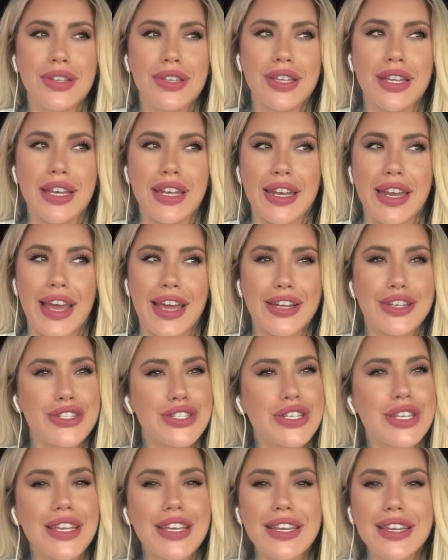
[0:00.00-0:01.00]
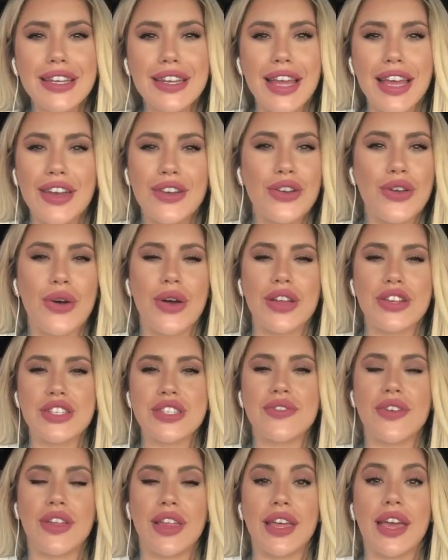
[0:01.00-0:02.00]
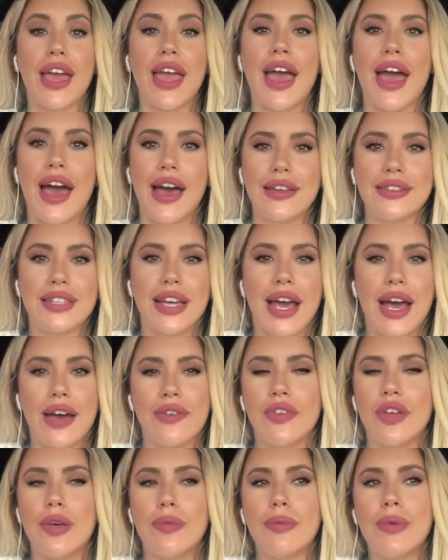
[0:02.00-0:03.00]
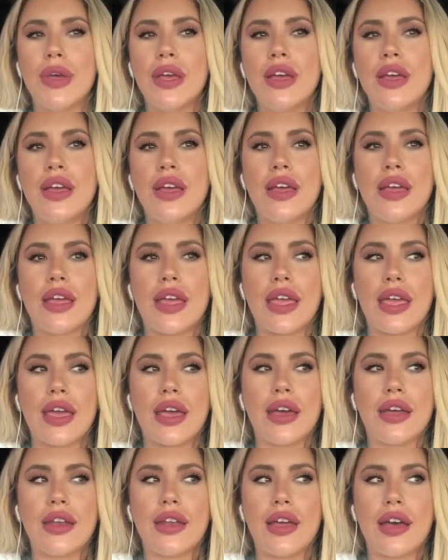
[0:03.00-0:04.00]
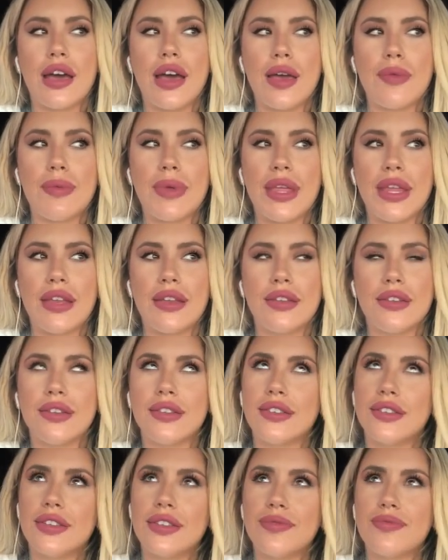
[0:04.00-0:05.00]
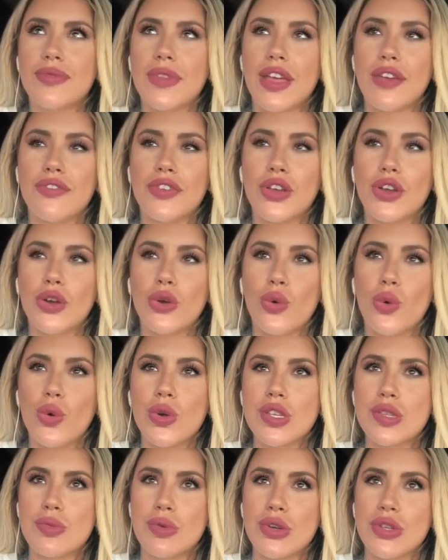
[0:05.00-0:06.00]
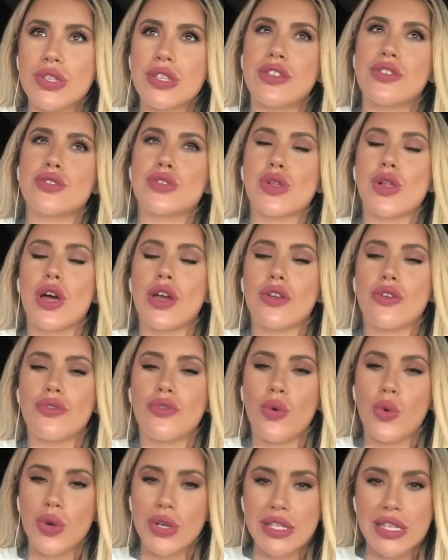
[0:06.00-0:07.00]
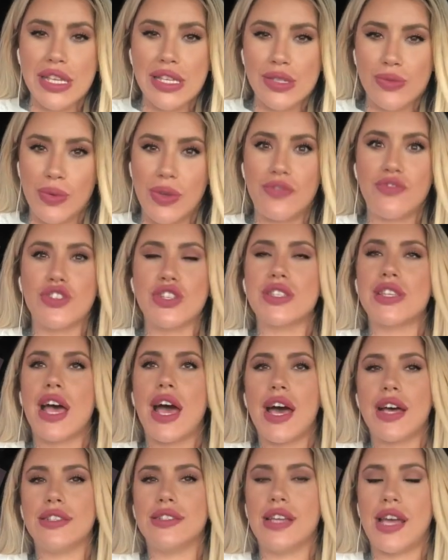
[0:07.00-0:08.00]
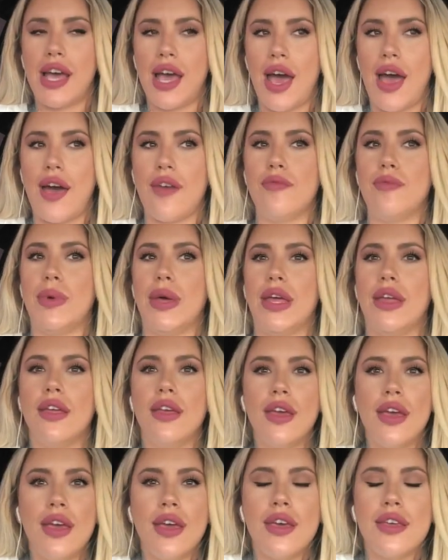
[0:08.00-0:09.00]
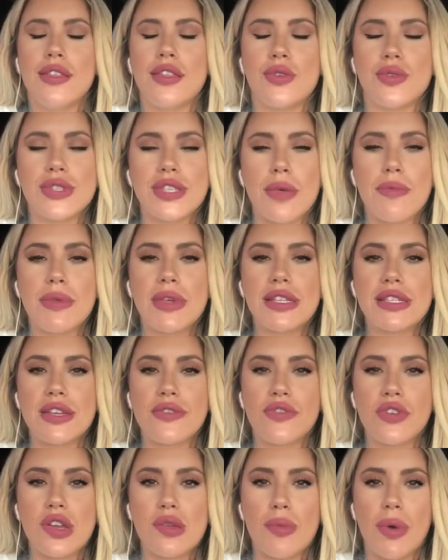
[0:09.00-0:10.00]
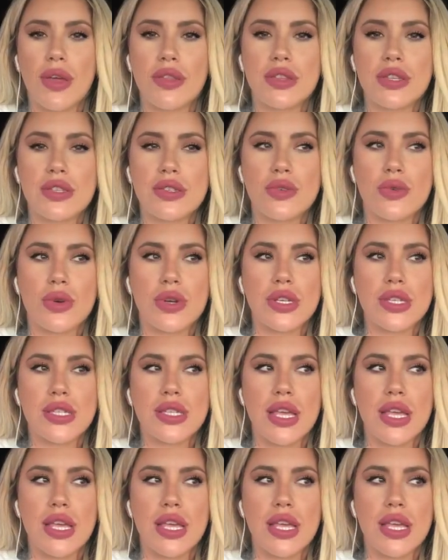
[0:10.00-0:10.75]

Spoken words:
connection. I don't know. I just felt like I had to have him. And I mean, if you're a horse person, there's a lot of horses we just had to have, but there was something different about this horse,